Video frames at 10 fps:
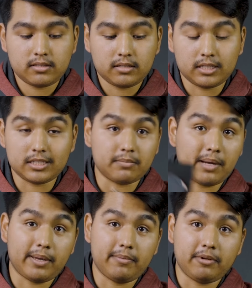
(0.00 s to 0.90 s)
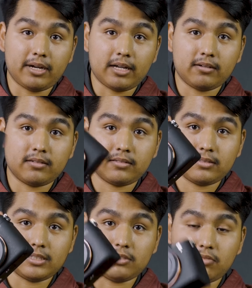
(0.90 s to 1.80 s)
this is my baby right now.
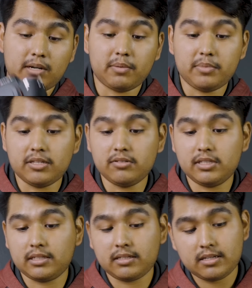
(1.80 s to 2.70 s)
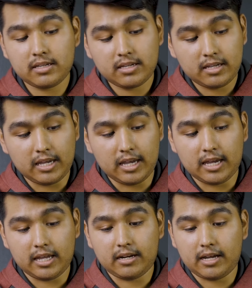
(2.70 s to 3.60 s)
This is what I'm gonna be using,
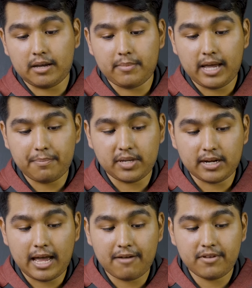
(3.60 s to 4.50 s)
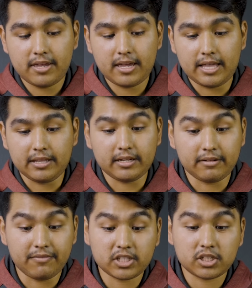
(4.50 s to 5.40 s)
and I'm happy to have it. And then
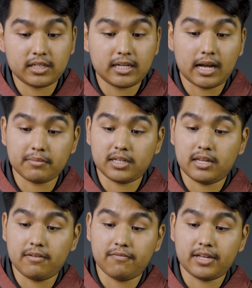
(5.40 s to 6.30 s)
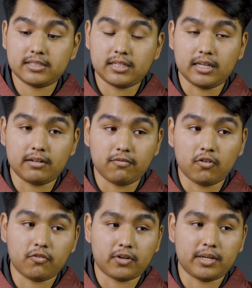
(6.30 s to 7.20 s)
eventually I'm gonna invest in
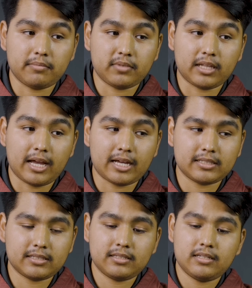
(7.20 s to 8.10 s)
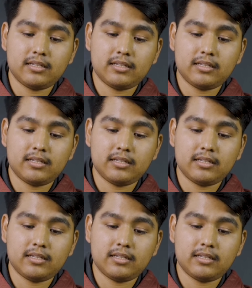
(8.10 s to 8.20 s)
full frame glass.